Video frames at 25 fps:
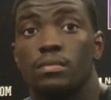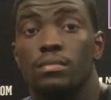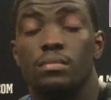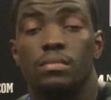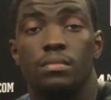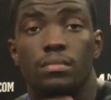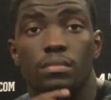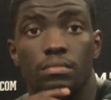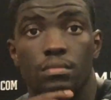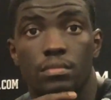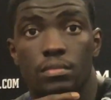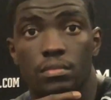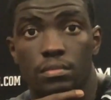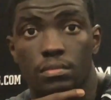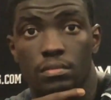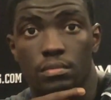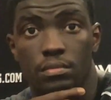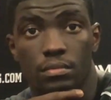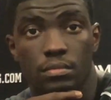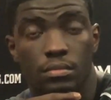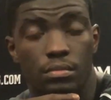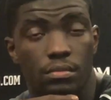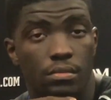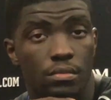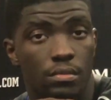year in the first
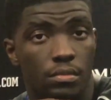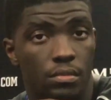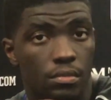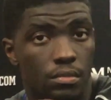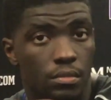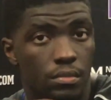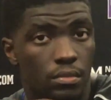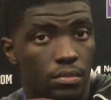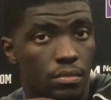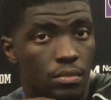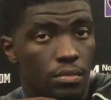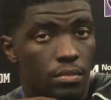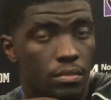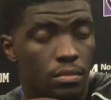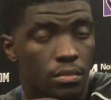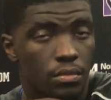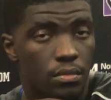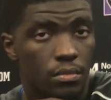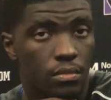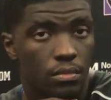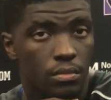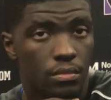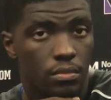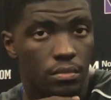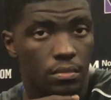half, you guys,
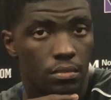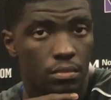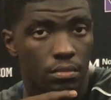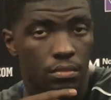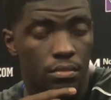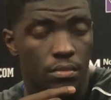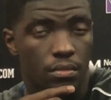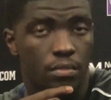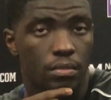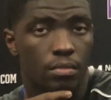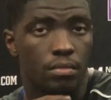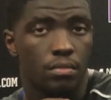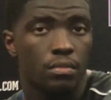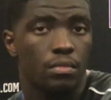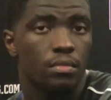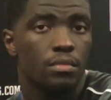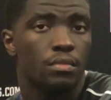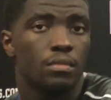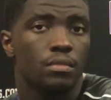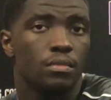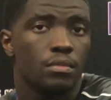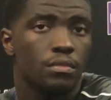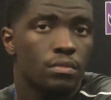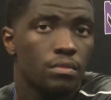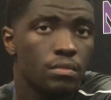as a
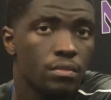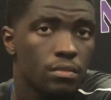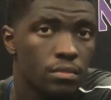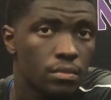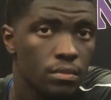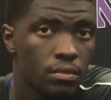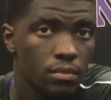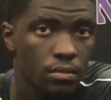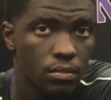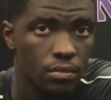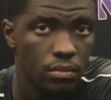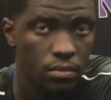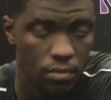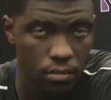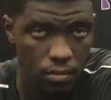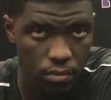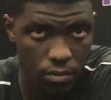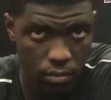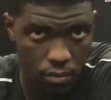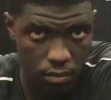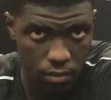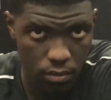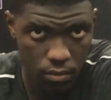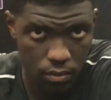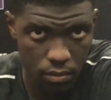team, it was
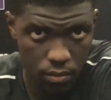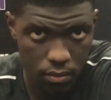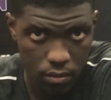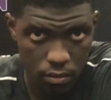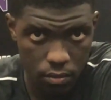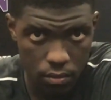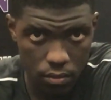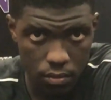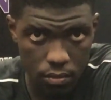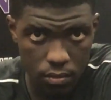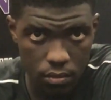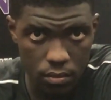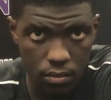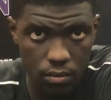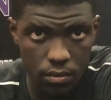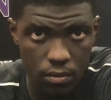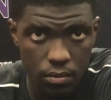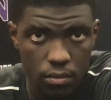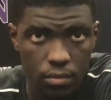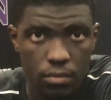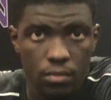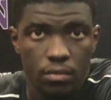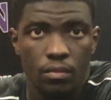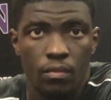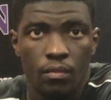one guy after the
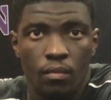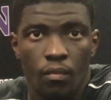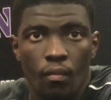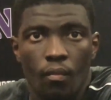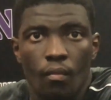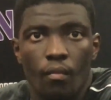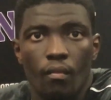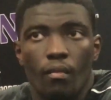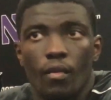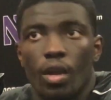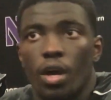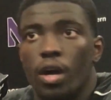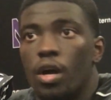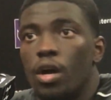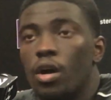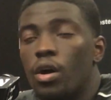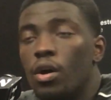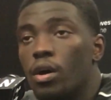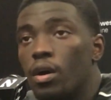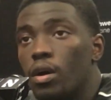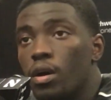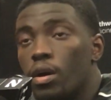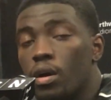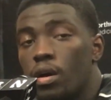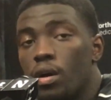other uh,
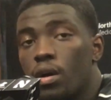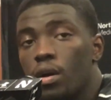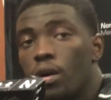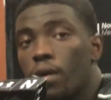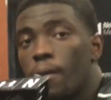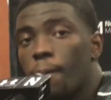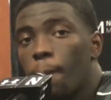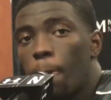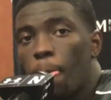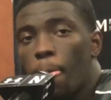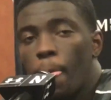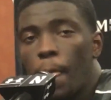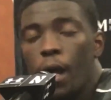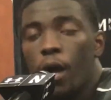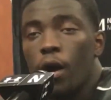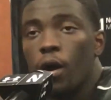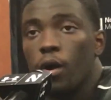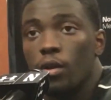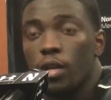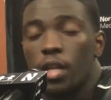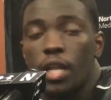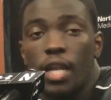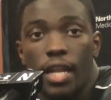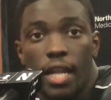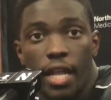producing.
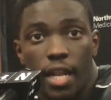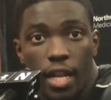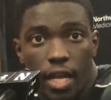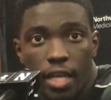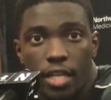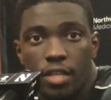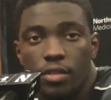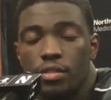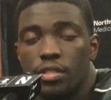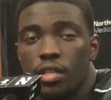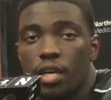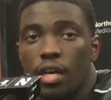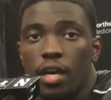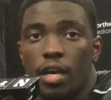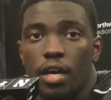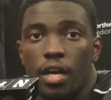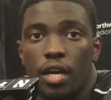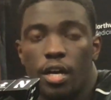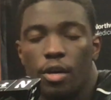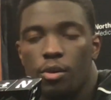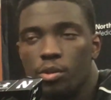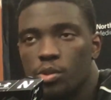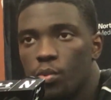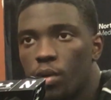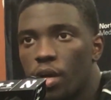Oh, like you said,
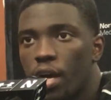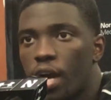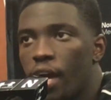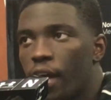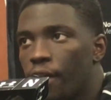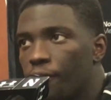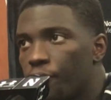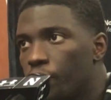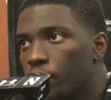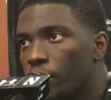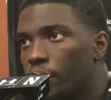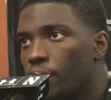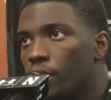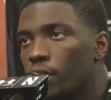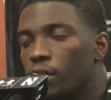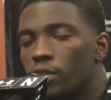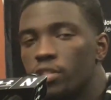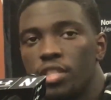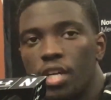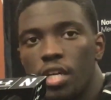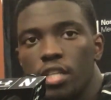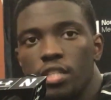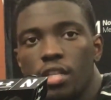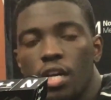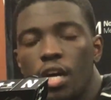uh, it was one guy after another.
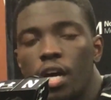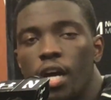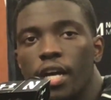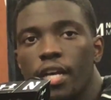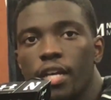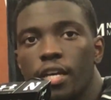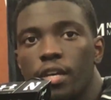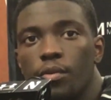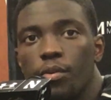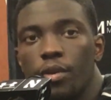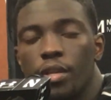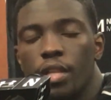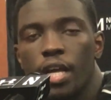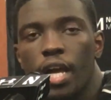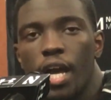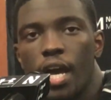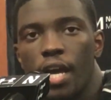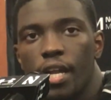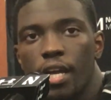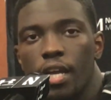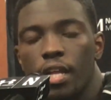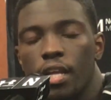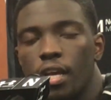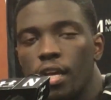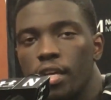Ty-Shon, he really
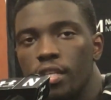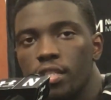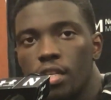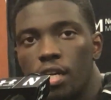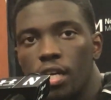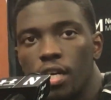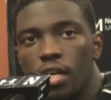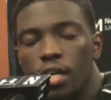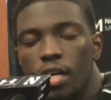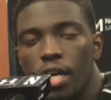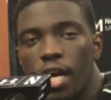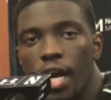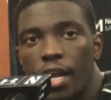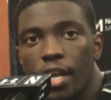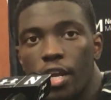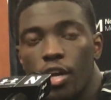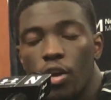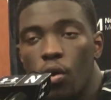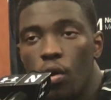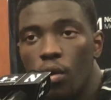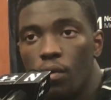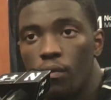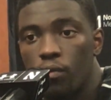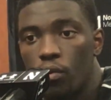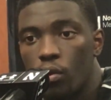got in and uh, got it
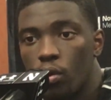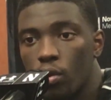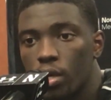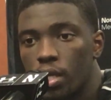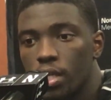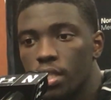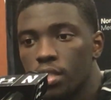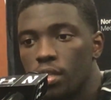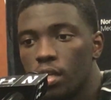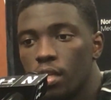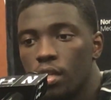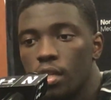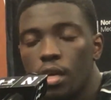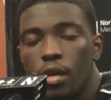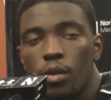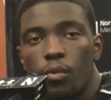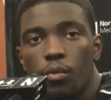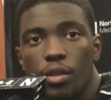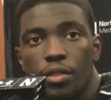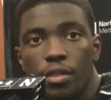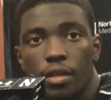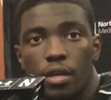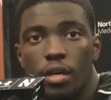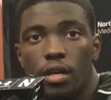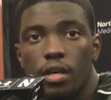going for us, and then
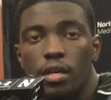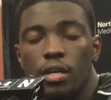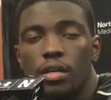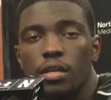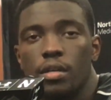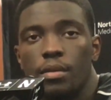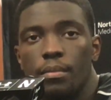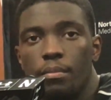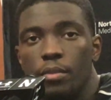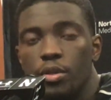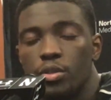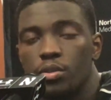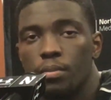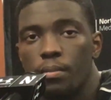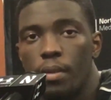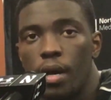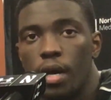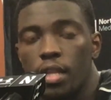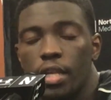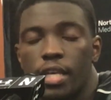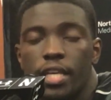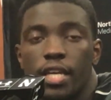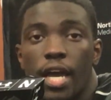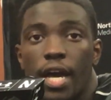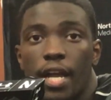with uh, Mitchell
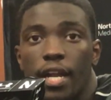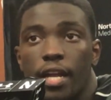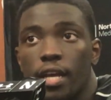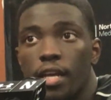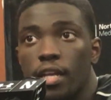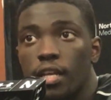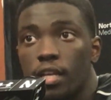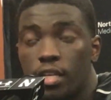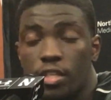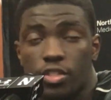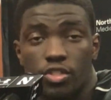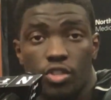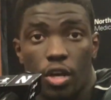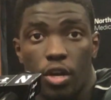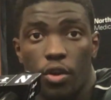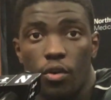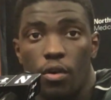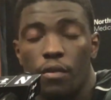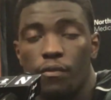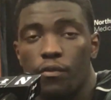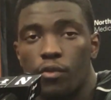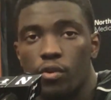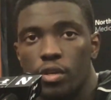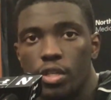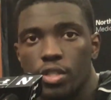Ballock, he got in and started
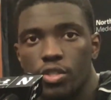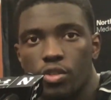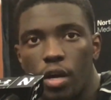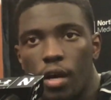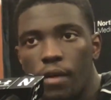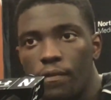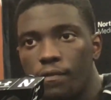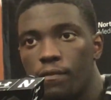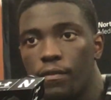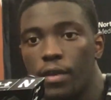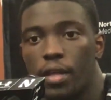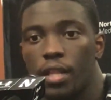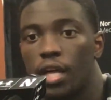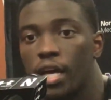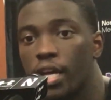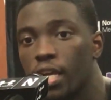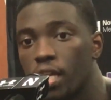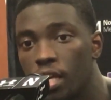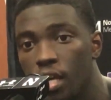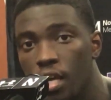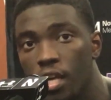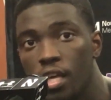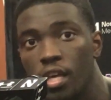going for us. So I felt like